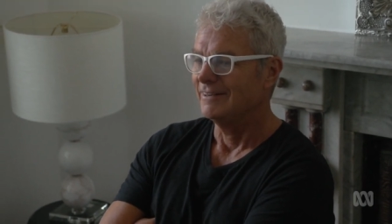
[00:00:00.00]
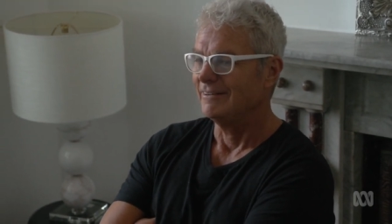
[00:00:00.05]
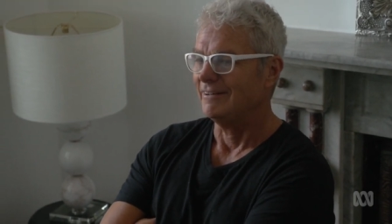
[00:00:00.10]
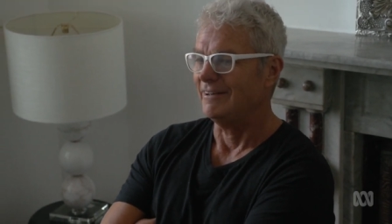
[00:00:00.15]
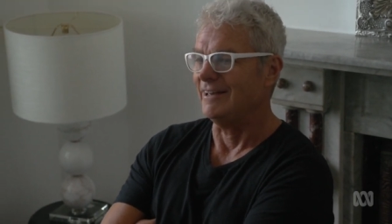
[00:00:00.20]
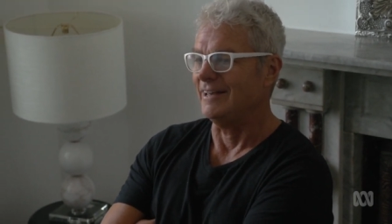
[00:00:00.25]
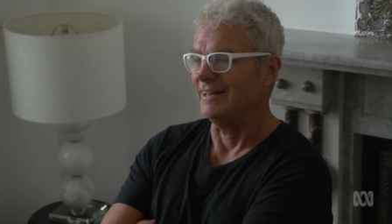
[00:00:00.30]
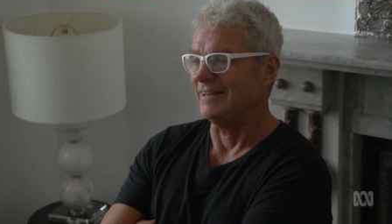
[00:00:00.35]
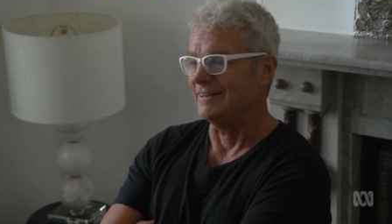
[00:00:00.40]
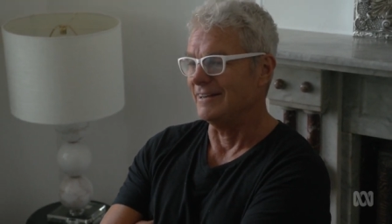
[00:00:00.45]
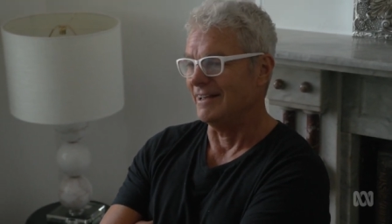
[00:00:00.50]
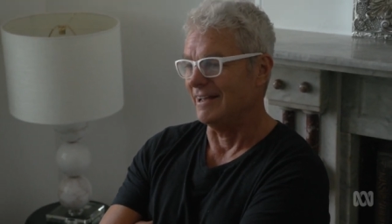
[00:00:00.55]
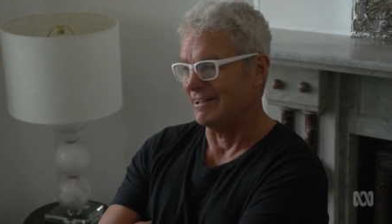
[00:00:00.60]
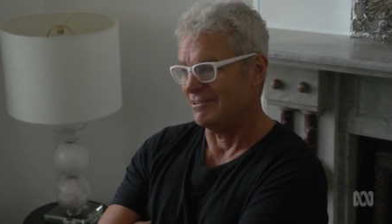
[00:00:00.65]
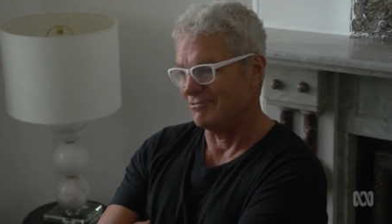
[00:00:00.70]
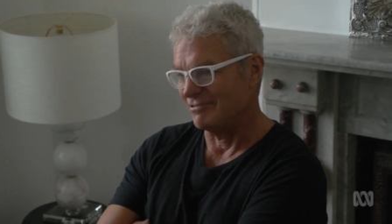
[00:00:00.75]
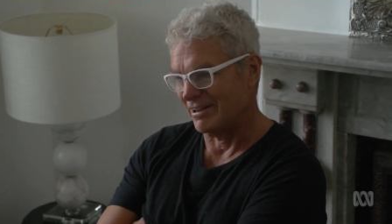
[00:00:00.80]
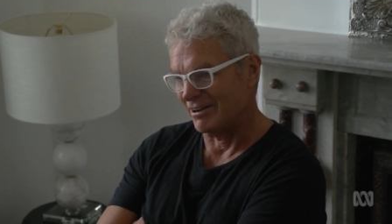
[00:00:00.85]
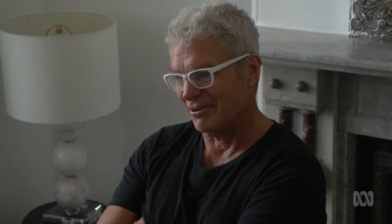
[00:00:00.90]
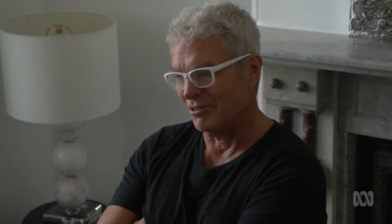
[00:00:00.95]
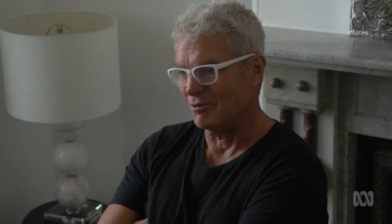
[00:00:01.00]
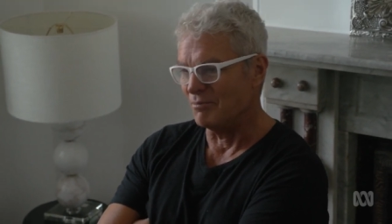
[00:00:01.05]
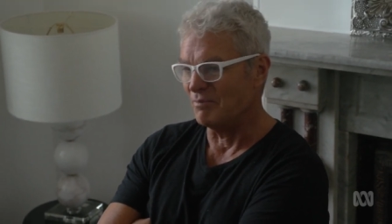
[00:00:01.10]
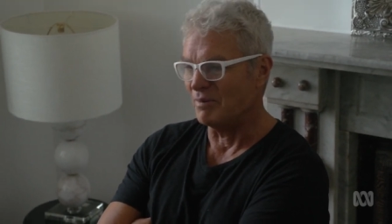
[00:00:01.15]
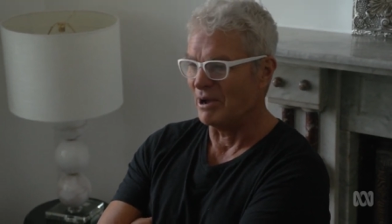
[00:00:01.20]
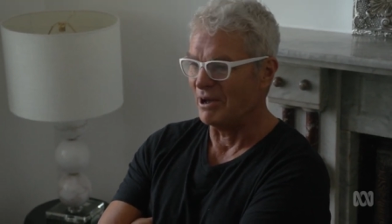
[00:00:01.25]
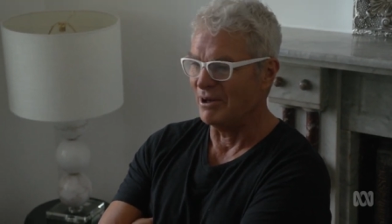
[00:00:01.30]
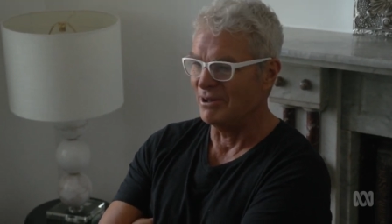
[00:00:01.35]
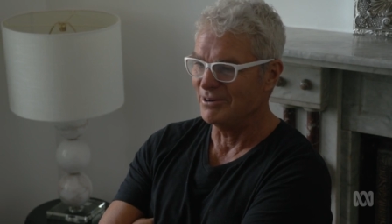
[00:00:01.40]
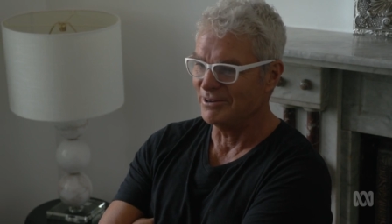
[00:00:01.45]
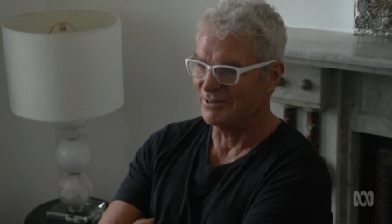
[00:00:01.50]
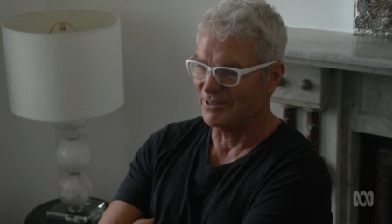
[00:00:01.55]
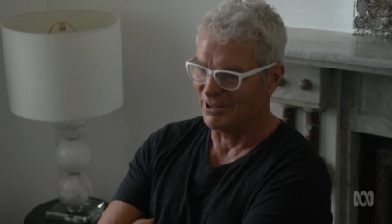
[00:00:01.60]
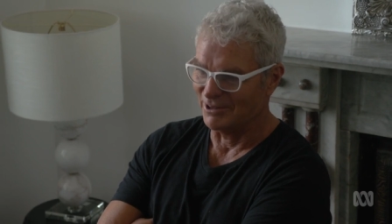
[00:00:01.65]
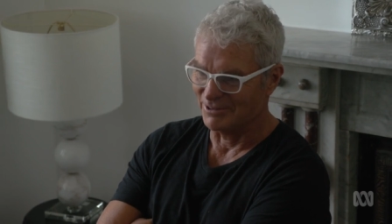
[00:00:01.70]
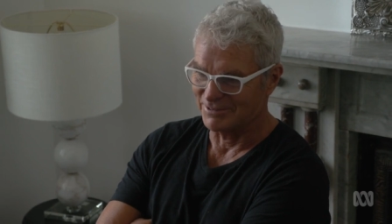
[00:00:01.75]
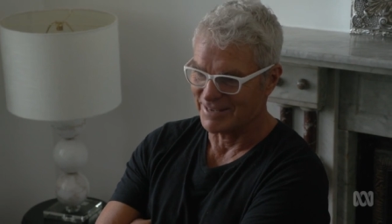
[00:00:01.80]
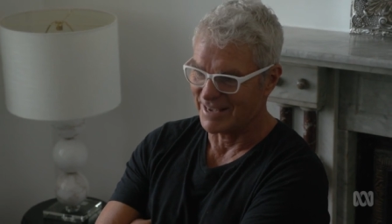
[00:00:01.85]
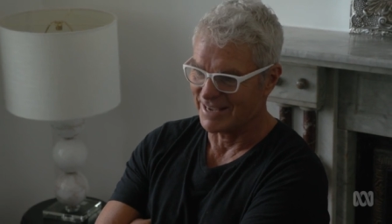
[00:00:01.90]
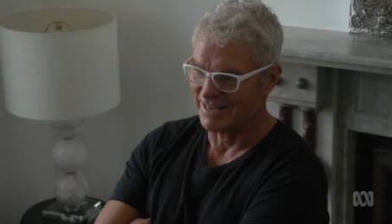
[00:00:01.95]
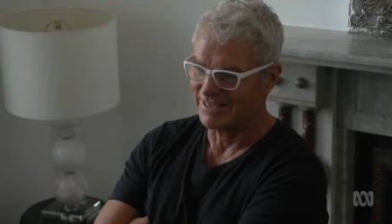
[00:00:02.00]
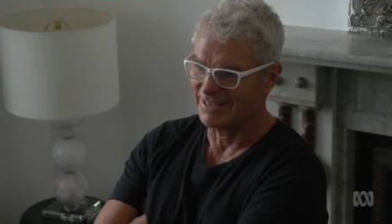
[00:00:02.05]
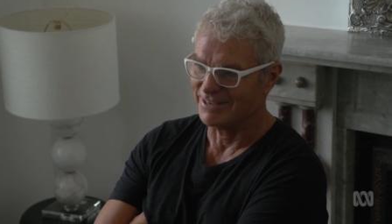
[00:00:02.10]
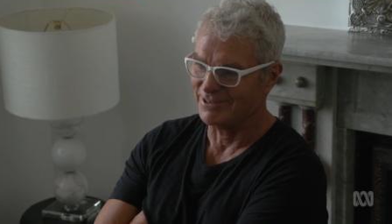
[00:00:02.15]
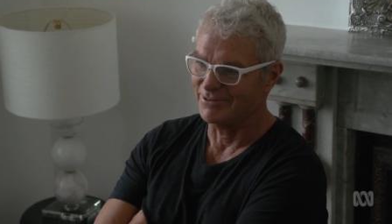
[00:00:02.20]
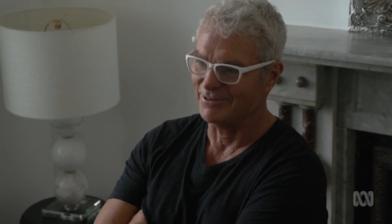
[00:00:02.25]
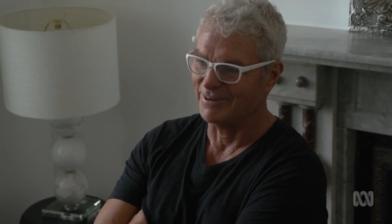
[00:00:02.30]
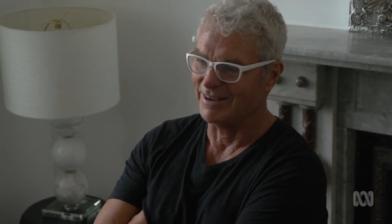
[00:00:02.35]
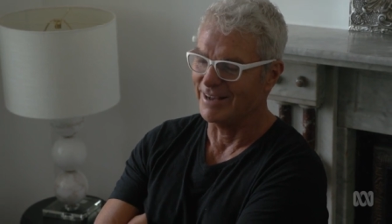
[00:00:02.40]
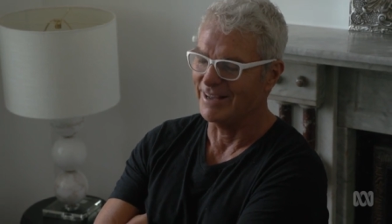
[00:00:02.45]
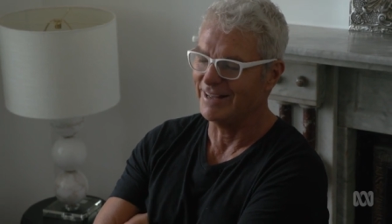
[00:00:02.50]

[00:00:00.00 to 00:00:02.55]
and you get on the boat and they'll take you